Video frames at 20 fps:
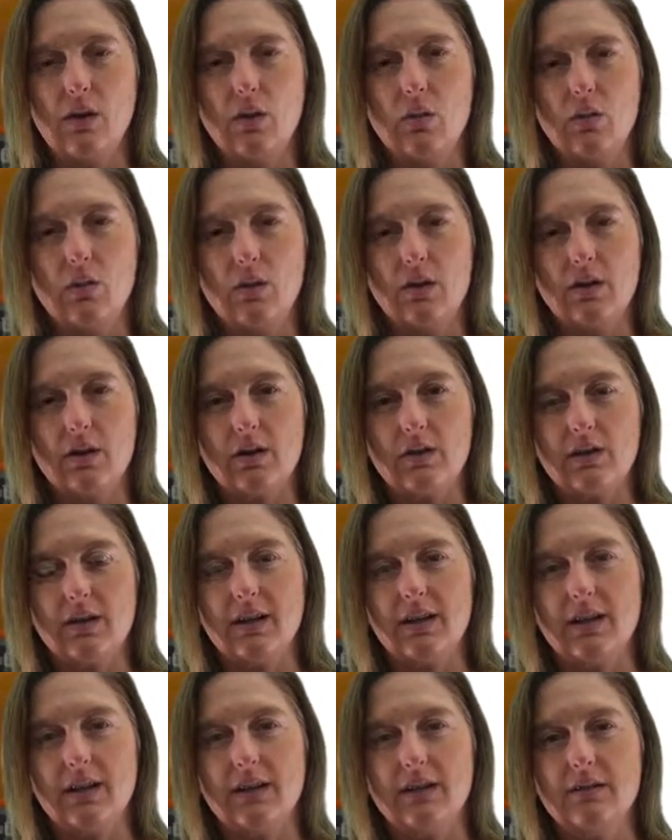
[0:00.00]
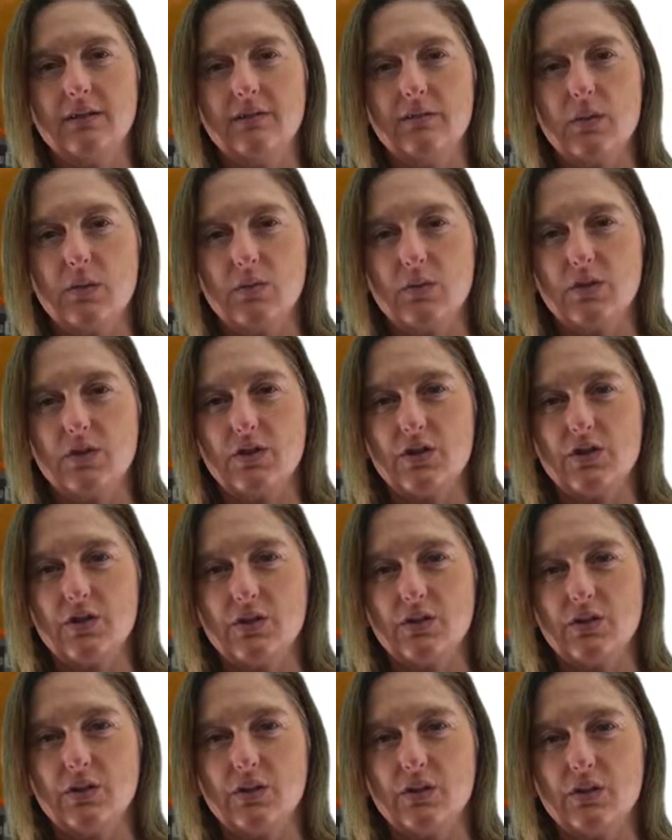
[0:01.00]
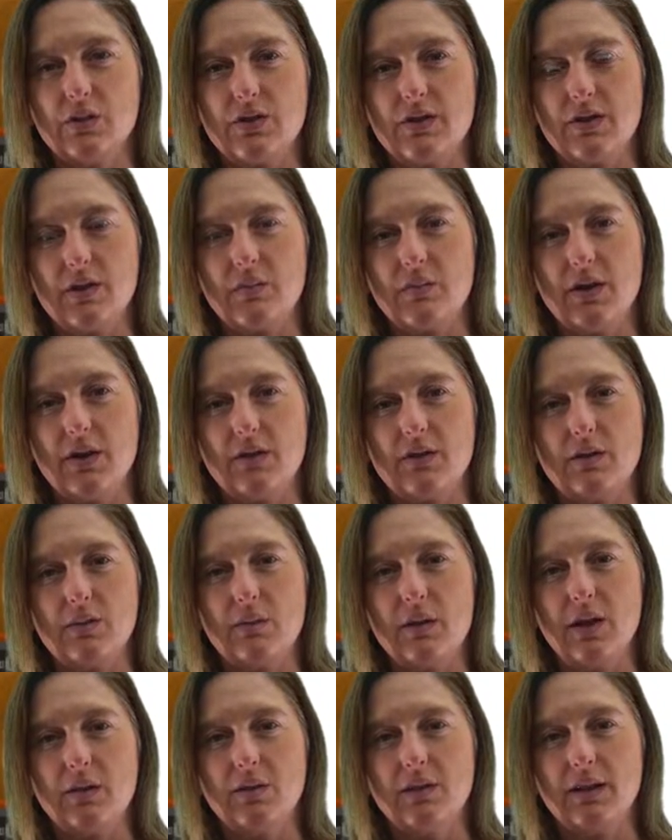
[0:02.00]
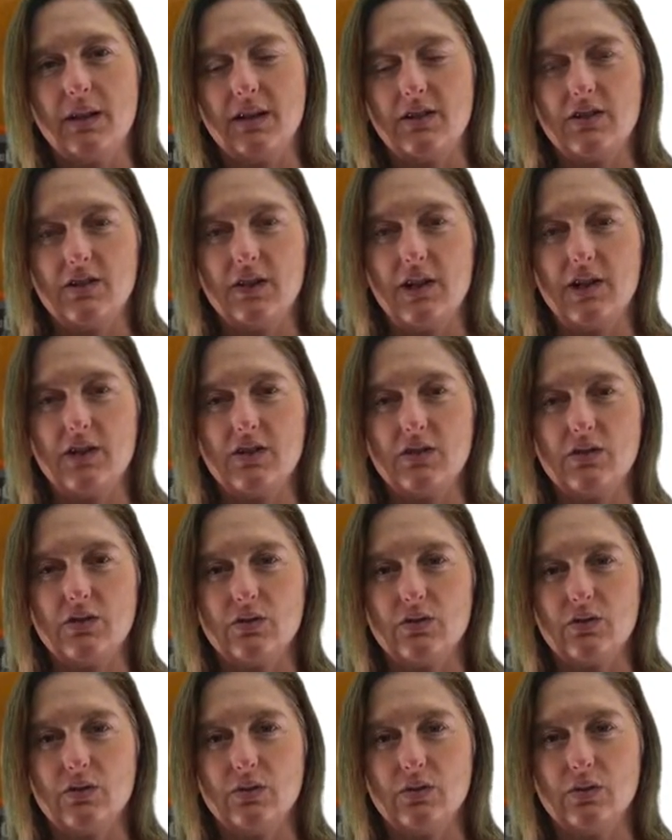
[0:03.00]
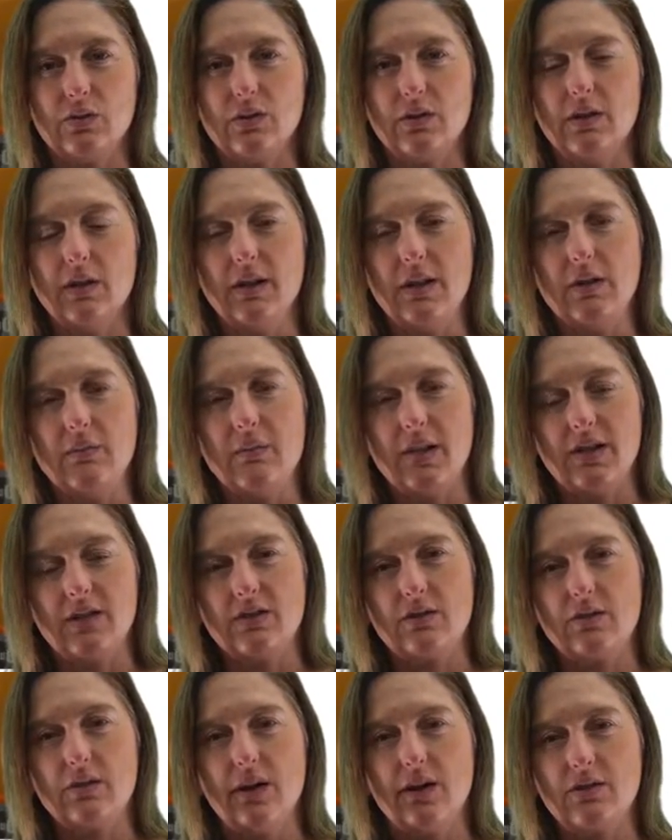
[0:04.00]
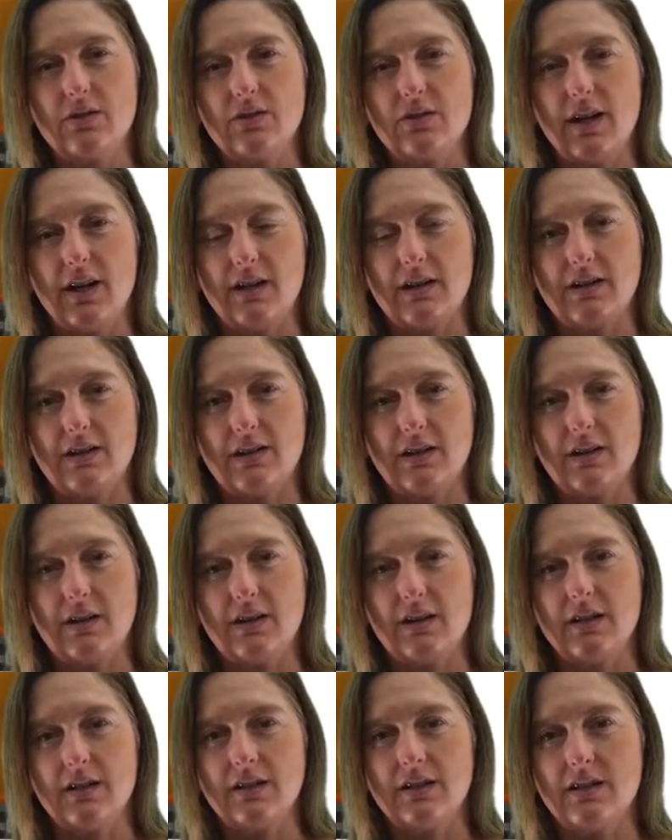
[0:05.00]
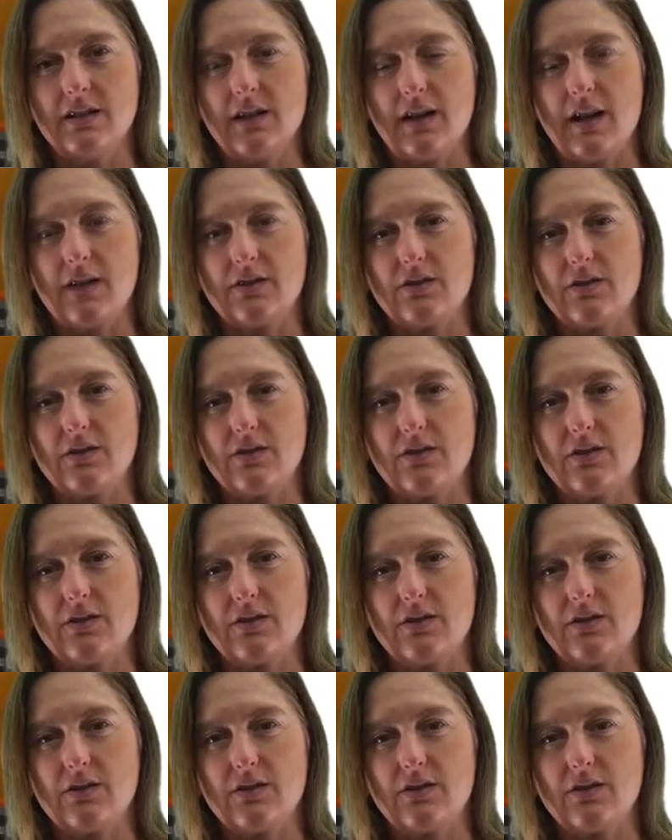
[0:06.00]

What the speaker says: or creating an infomercial or some other public educational tool based around your case study disaster